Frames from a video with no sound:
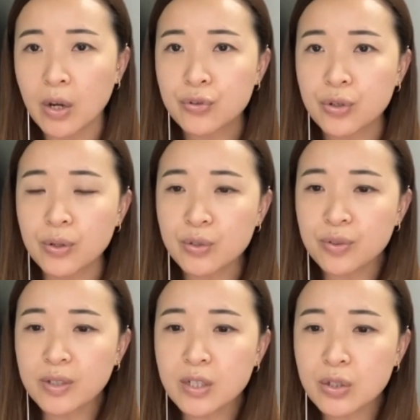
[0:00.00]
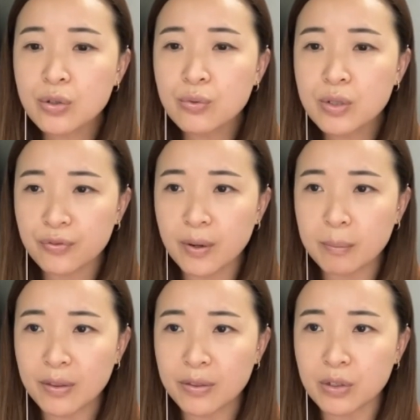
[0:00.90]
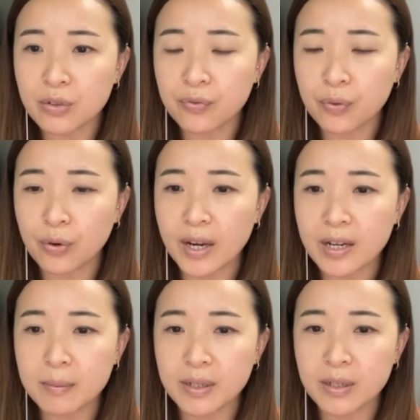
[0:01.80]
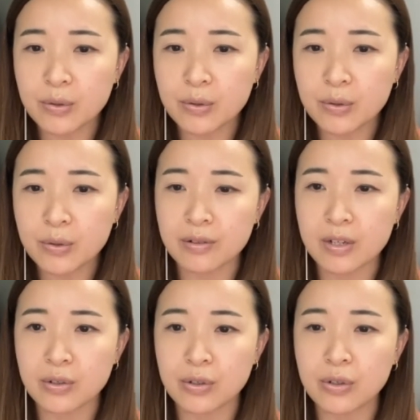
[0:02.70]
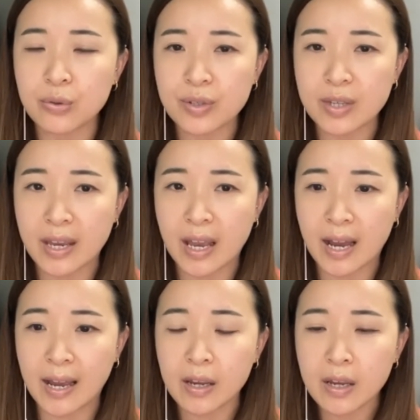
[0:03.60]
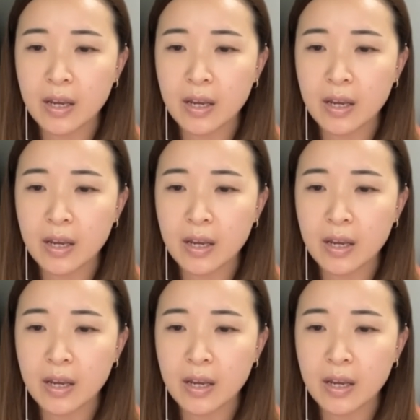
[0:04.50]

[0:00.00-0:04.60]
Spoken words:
So it's really two different methods for anybody who's considering to use AI.